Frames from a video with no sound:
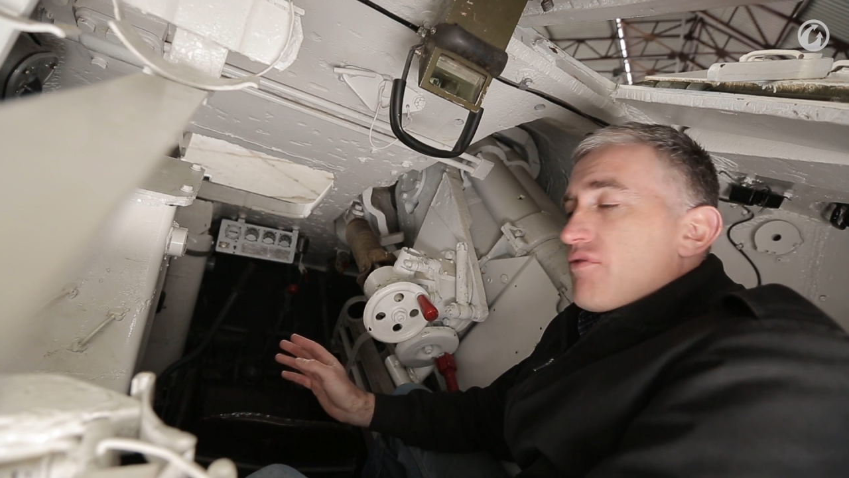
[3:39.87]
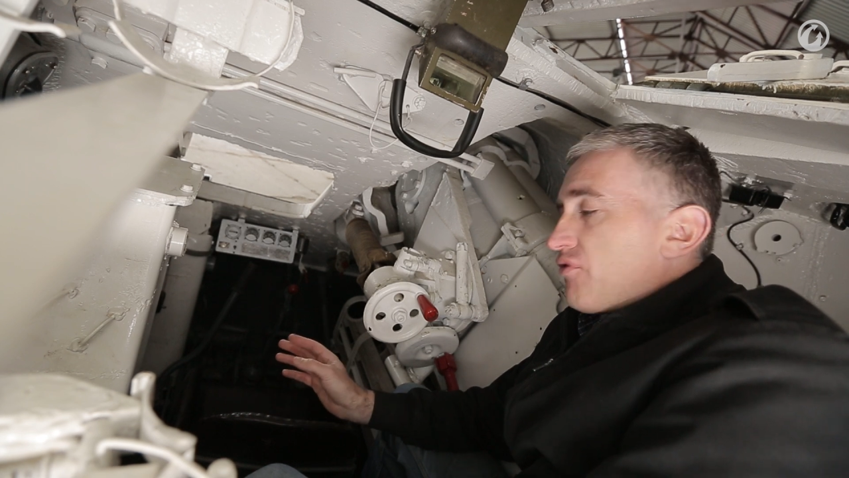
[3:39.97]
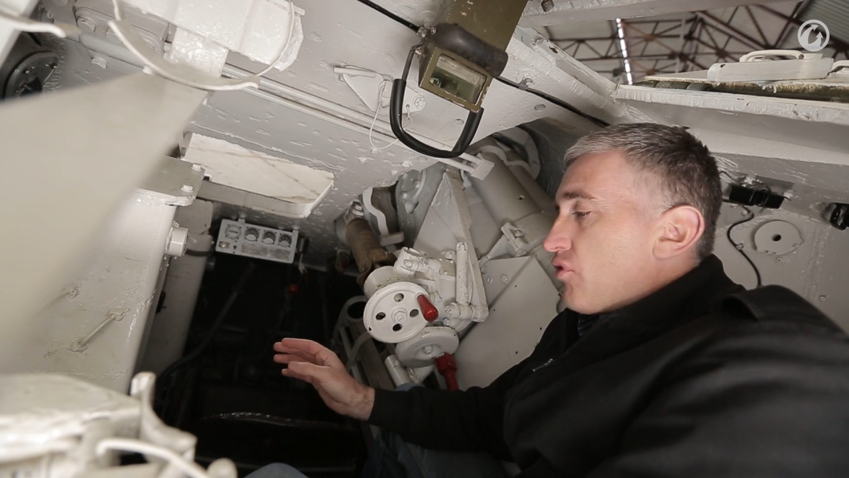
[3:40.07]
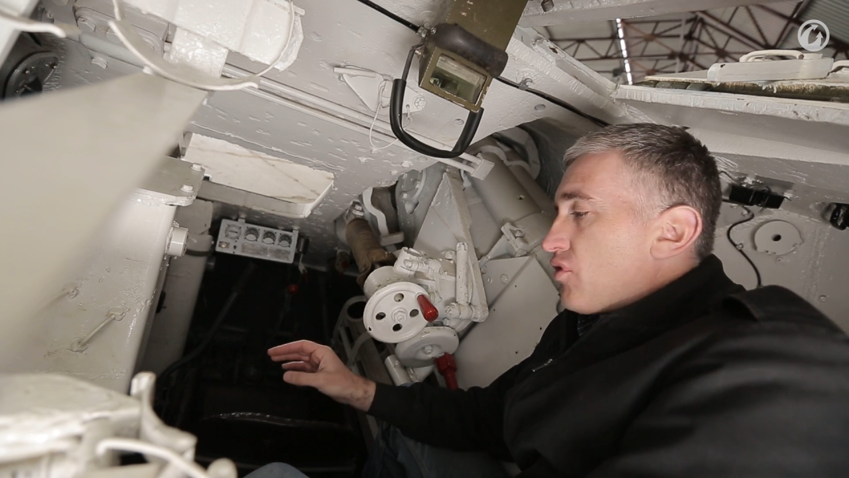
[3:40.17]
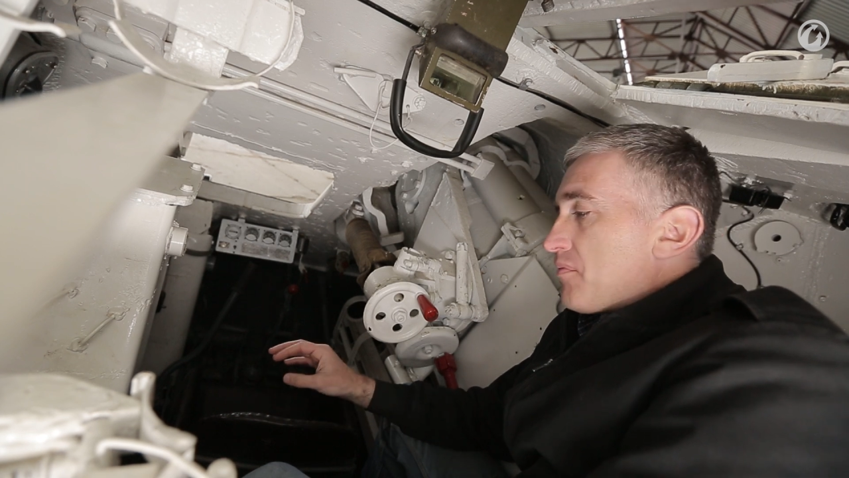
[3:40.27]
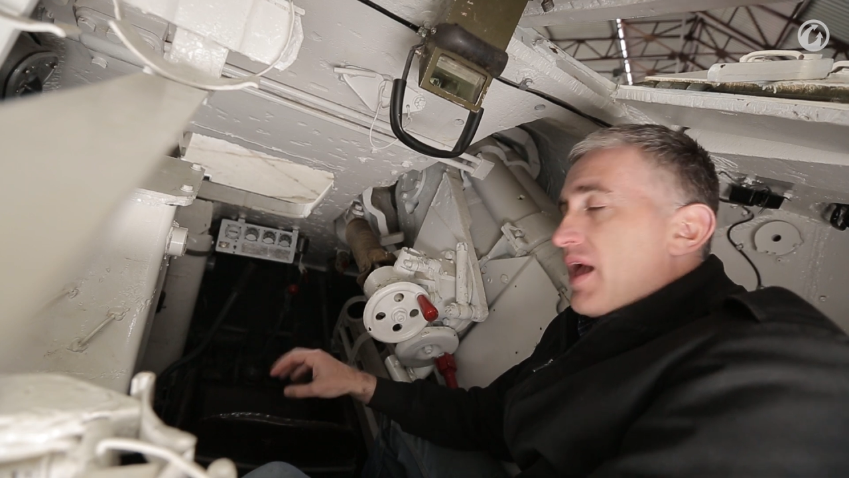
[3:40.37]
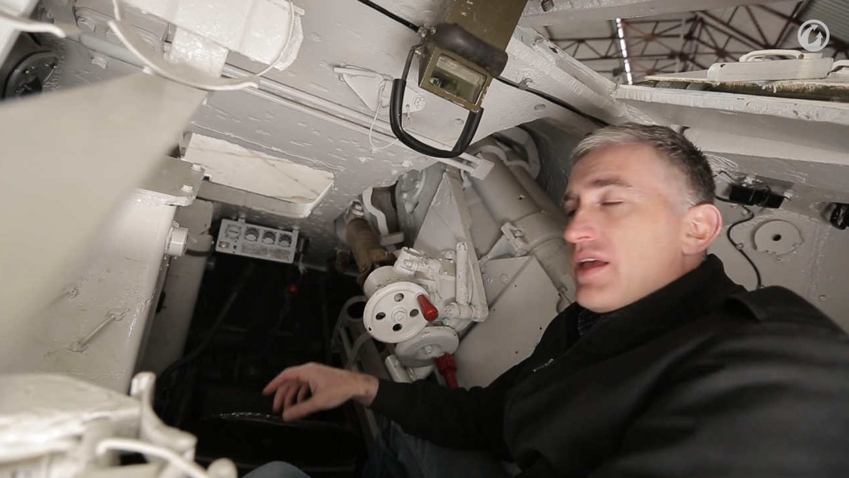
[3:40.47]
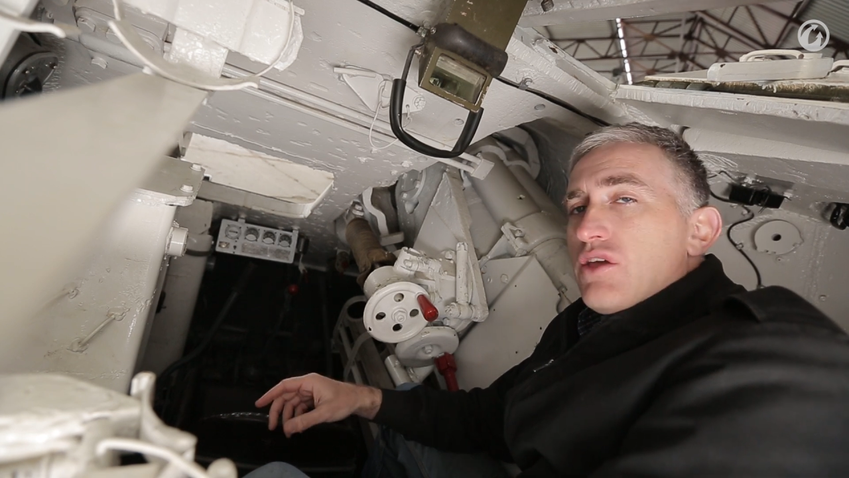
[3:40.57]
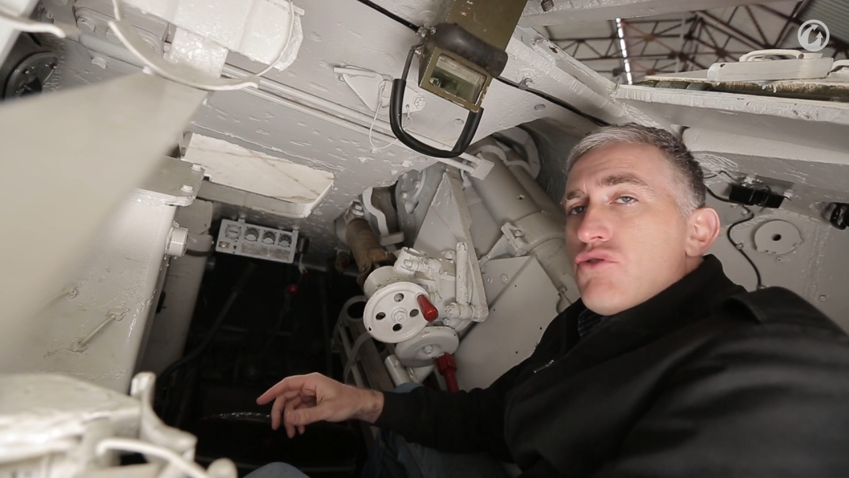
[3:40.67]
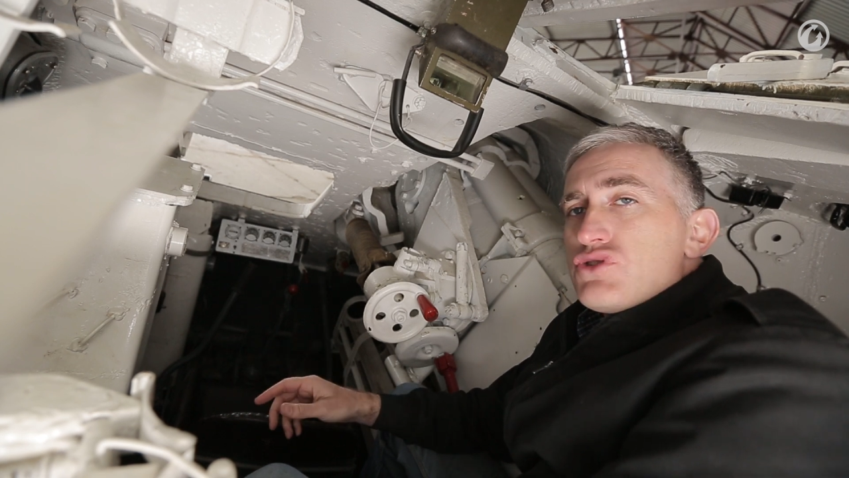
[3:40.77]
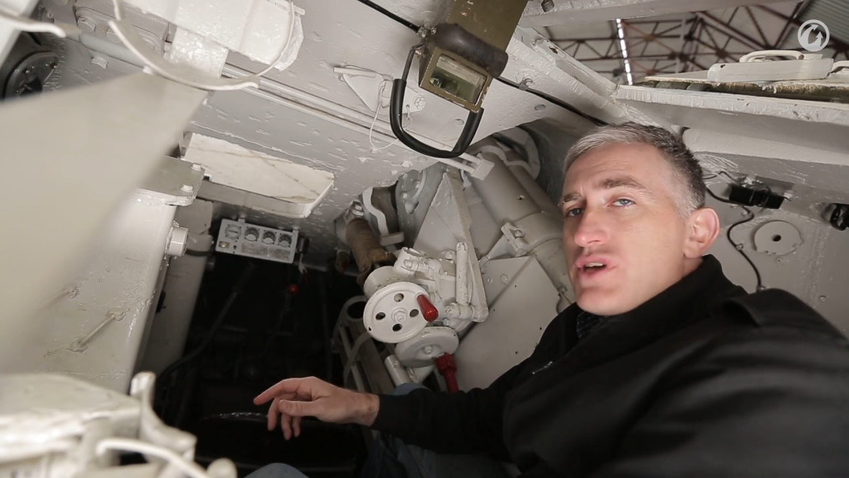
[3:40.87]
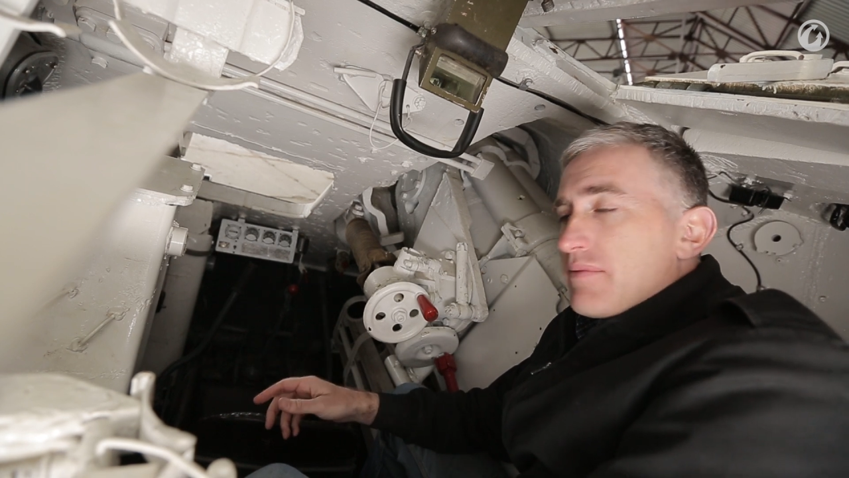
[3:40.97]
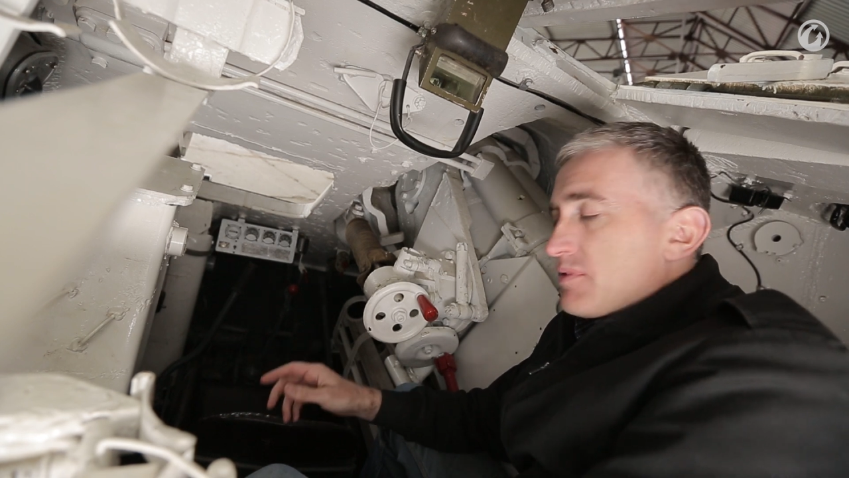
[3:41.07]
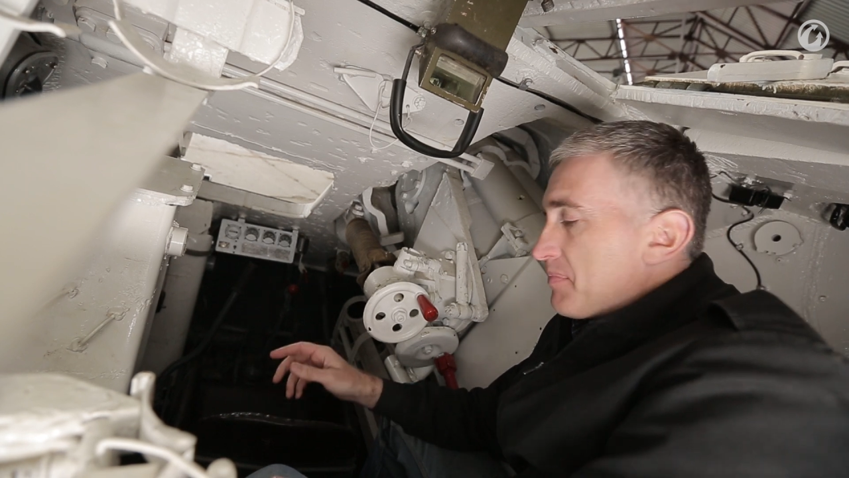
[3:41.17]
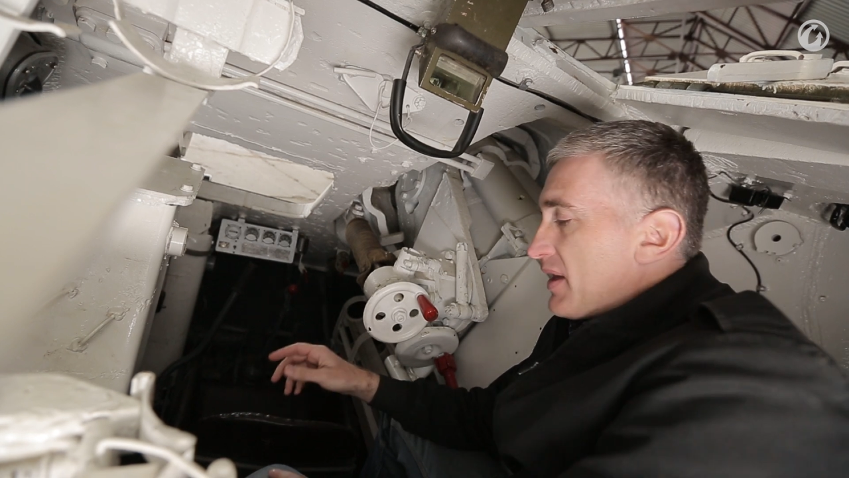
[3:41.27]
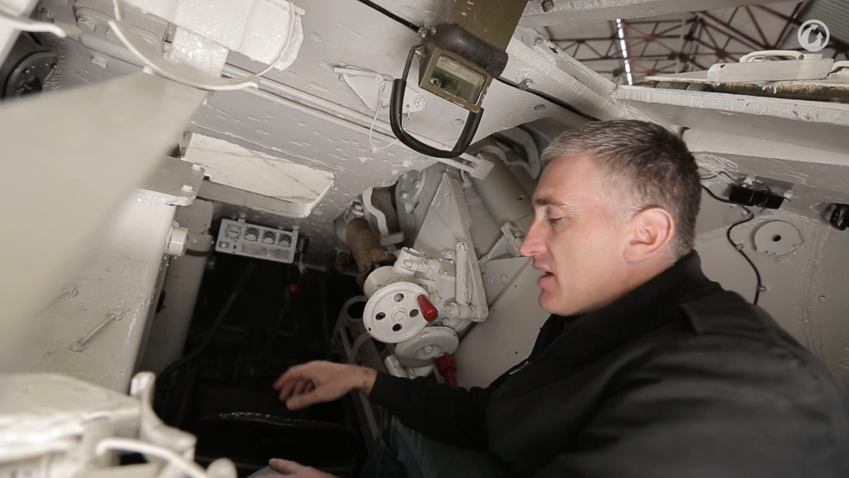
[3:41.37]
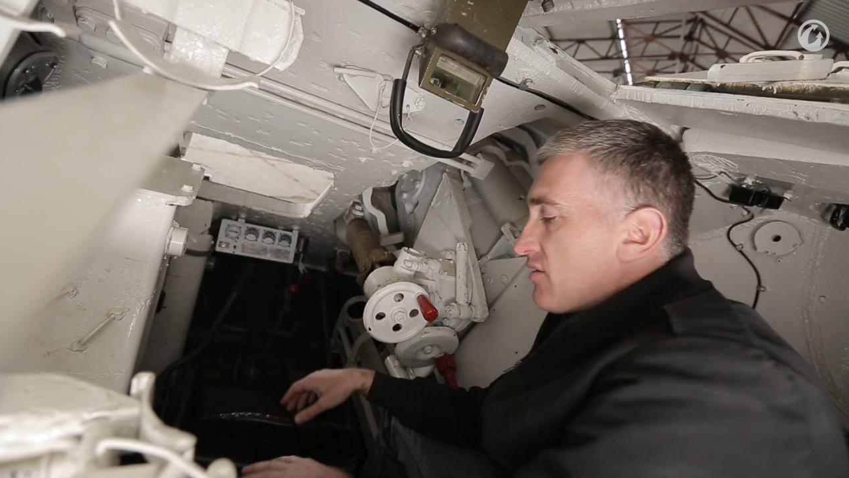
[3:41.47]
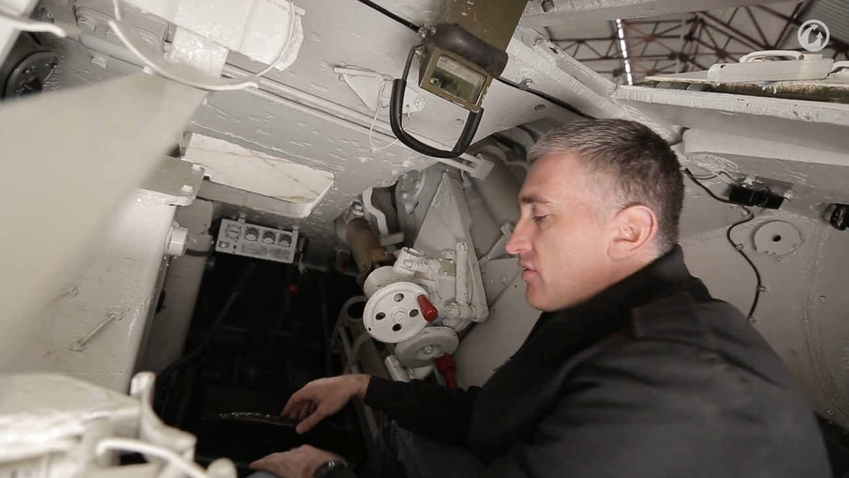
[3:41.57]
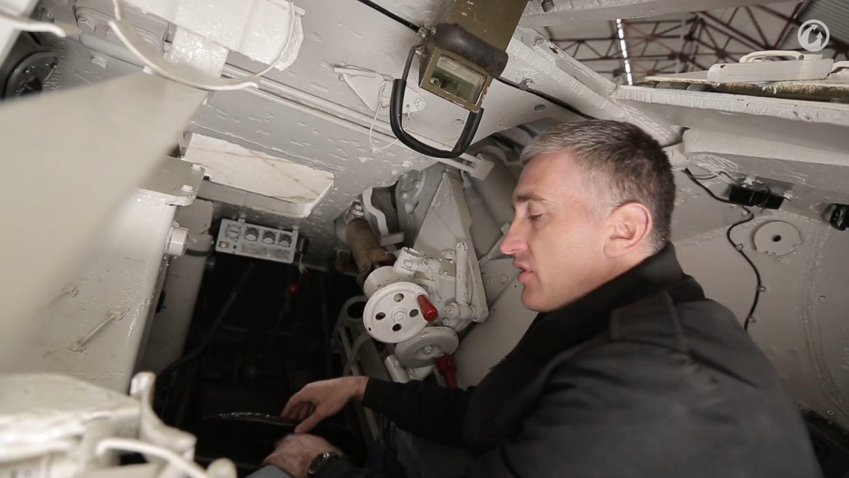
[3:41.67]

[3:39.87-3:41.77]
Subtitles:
form a U-shaped piece,